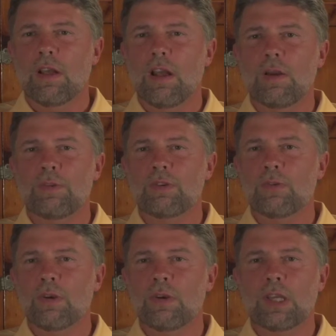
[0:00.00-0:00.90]

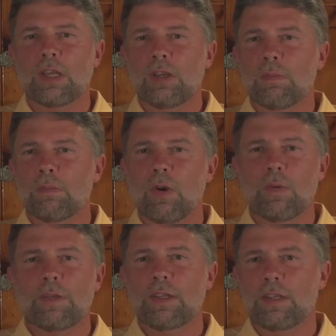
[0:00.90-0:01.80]
arbitrary
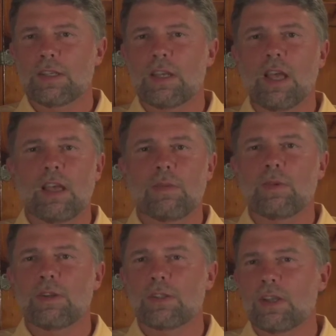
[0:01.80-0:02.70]
moment in time
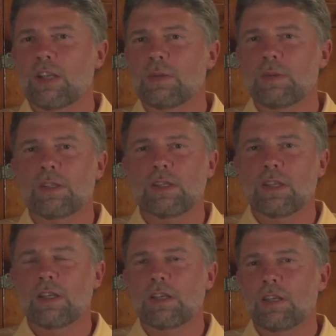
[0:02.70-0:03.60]
when assessment's
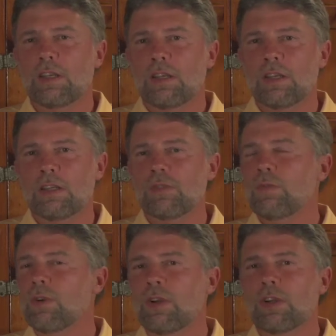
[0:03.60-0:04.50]
done. It
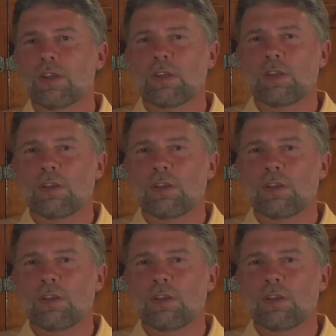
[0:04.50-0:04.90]
doesn't work.